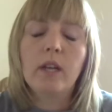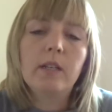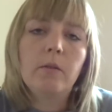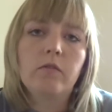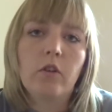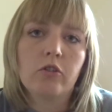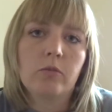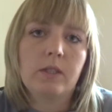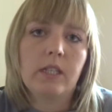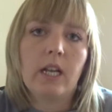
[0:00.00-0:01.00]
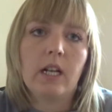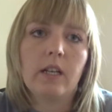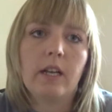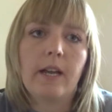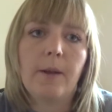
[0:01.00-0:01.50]
When I came out of
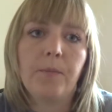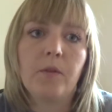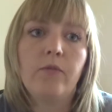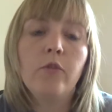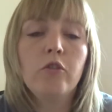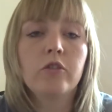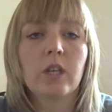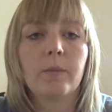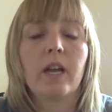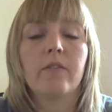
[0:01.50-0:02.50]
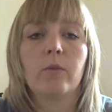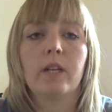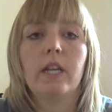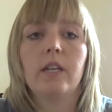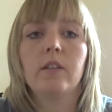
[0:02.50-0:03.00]
hospital, the first time I ever
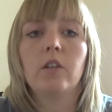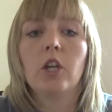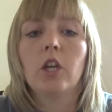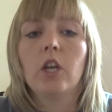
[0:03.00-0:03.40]
went in,